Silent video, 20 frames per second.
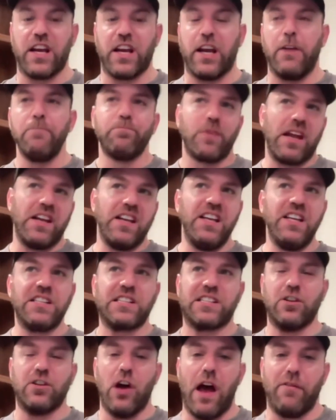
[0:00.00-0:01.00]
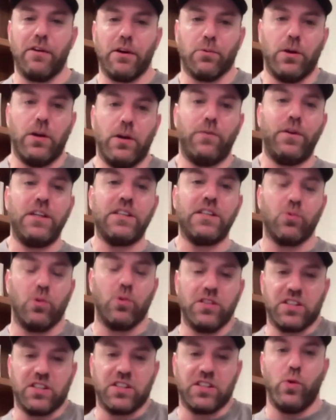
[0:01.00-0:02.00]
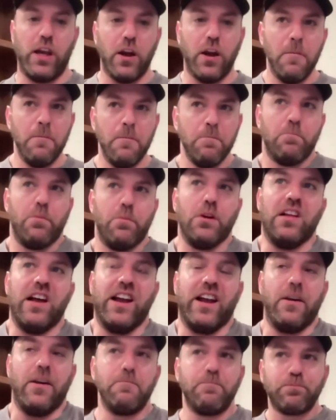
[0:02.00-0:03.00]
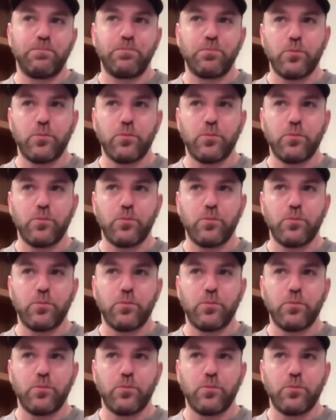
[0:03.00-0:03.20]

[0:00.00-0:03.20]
Like, and he is still having refeeds once a week, but like,